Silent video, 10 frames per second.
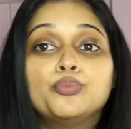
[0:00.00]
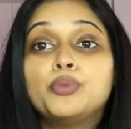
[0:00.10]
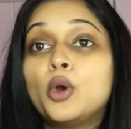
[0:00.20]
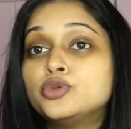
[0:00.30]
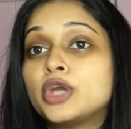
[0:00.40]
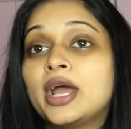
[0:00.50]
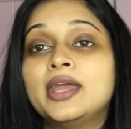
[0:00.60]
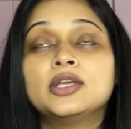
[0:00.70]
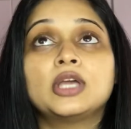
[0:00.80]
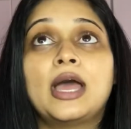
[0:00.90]
blow drying,
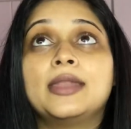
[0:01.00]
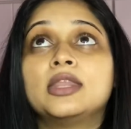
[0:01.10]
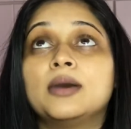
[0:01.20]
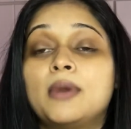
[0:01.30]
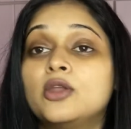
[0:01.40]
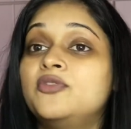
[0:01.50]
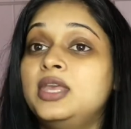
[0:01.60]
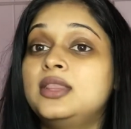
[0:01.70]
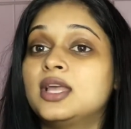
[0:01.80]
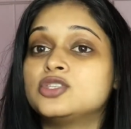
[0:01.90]
and the amount of heat
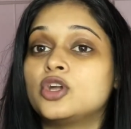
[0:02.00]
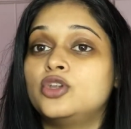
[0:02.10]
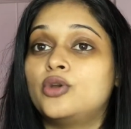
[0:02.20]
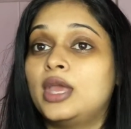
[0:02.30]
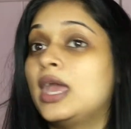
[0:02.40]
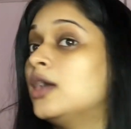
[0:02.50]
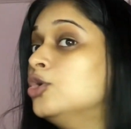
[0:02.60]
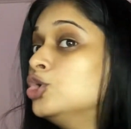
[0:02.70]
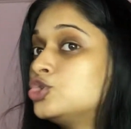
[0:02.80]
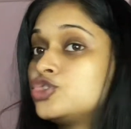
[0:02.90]
that's on your hair
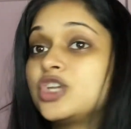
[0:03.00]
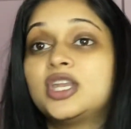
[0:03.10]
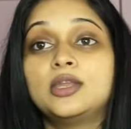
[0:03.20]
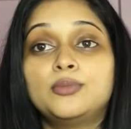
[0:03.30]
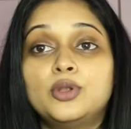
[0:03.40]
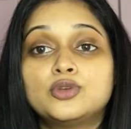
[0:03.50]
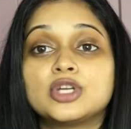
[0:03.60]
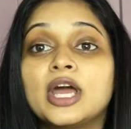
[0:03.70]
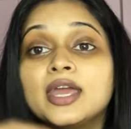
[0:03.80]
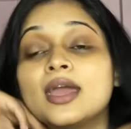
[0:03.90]
to straighten and blow
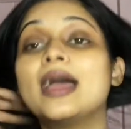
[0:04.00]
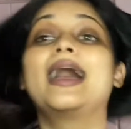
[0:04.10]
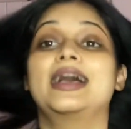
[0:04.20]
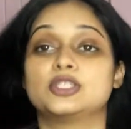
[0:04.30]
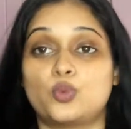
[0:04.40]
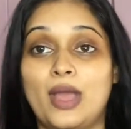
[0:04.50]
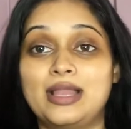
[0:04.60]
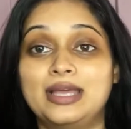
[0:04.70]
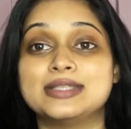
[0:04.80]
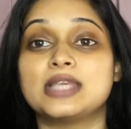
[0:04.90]
dry. As well
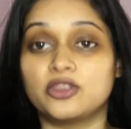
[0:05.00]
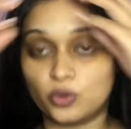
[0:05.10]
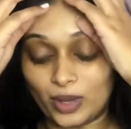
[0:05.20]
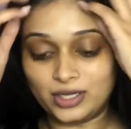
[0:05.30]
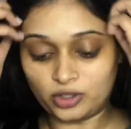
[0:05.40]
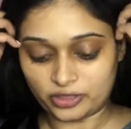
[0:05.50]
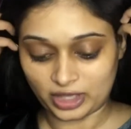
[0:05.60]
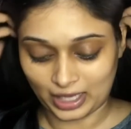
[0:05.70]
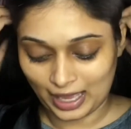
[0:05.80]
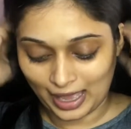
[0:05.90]
as, the one good thing
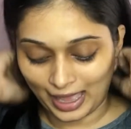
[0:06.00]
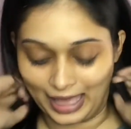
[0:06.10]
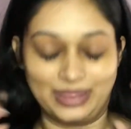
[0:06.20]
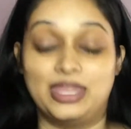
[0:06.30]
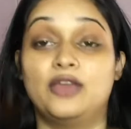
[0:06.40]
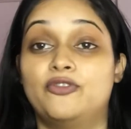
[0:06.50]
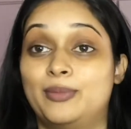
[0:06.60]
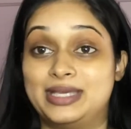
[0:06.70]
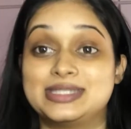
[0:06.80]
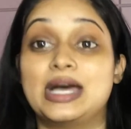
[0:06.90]
I think for
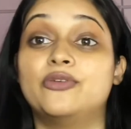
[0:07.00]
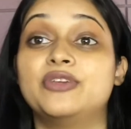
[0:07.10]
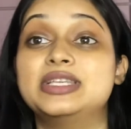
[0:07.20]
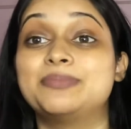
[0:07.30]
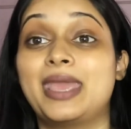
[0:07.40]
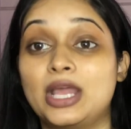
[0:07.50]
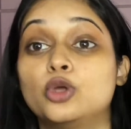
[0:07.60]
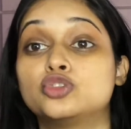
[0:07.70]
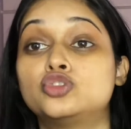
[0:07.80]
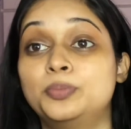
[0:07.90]
myself is my hair looks
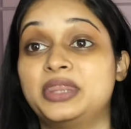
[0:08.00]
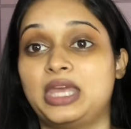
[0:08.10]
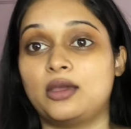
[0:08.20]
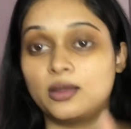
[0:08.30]
super thick.